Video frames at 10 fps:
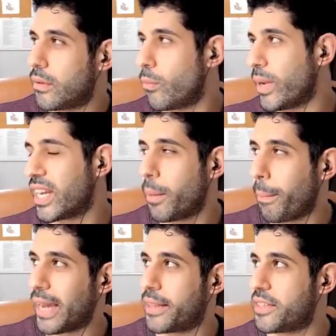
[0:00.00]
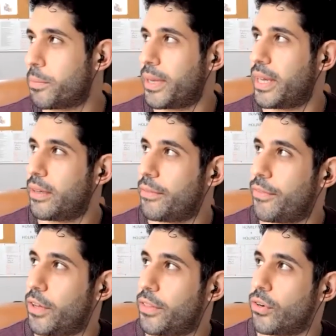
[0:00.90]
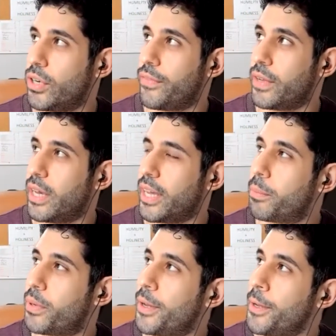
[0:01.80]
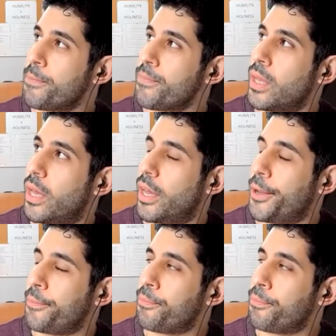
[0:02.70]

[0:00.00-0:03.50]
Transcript: we can unpack this a bit further on if you like, but a